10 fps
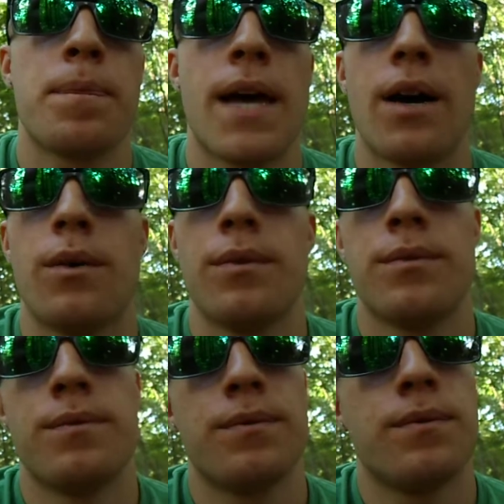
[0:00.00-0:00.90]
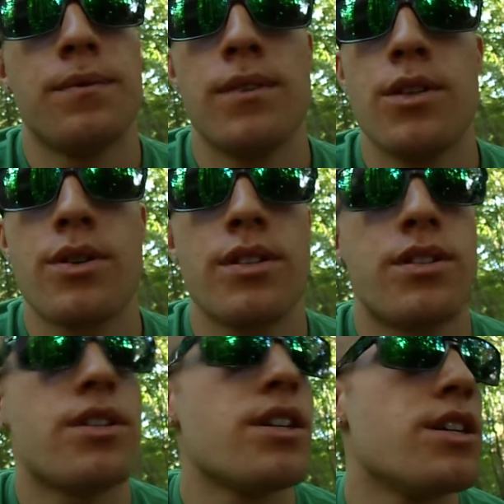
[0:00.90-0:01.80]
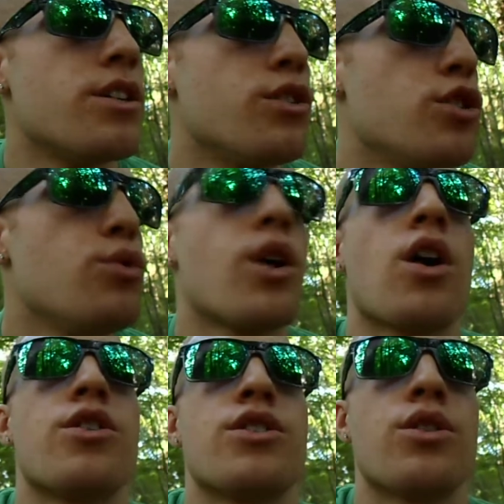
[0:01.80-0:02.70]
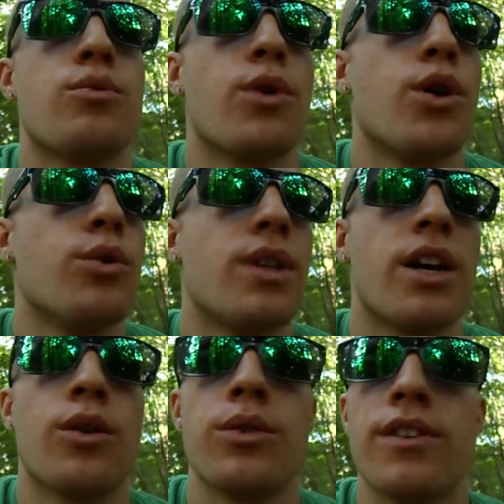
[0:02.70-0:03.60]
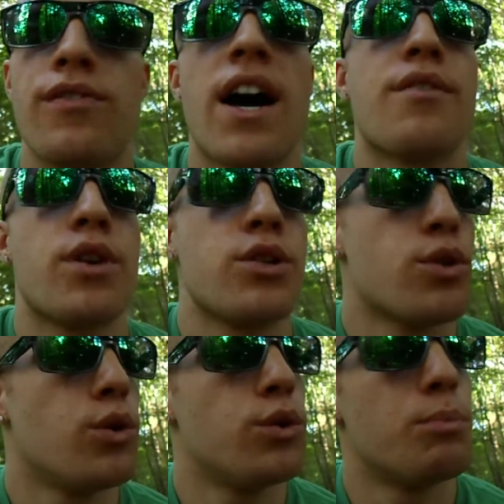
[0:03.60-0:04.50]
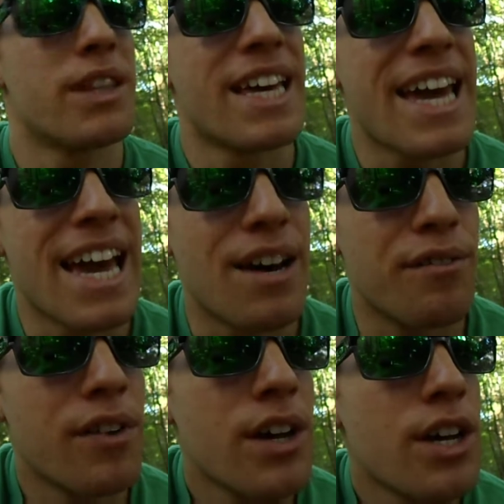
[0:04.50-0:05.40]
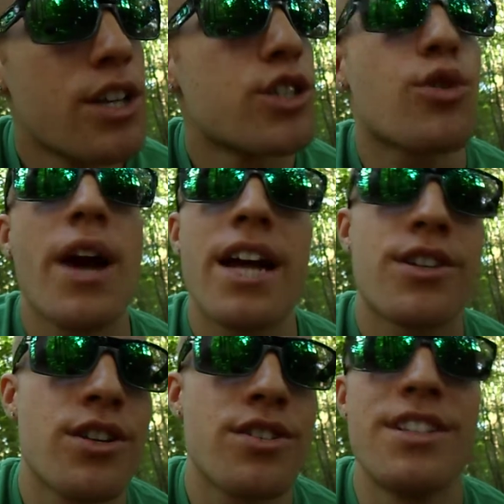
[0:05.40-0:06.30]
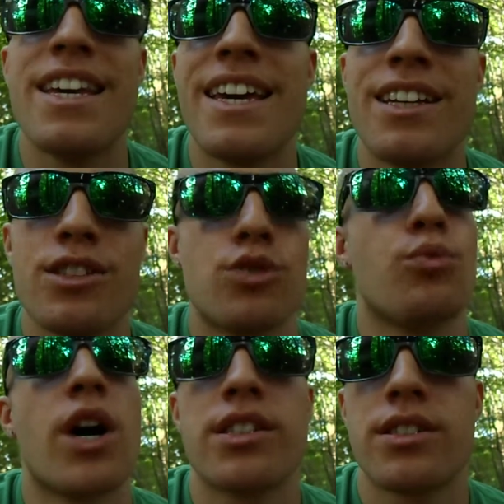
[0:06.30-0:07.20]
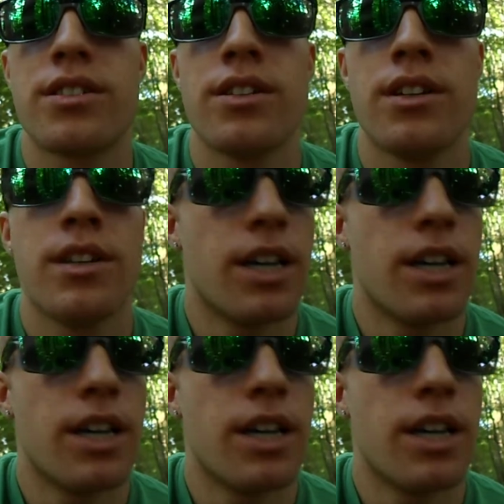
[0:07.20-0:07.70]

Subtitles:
Now, you can see new cars on the road that are only 5 years old, but they have scratches, dings, rust,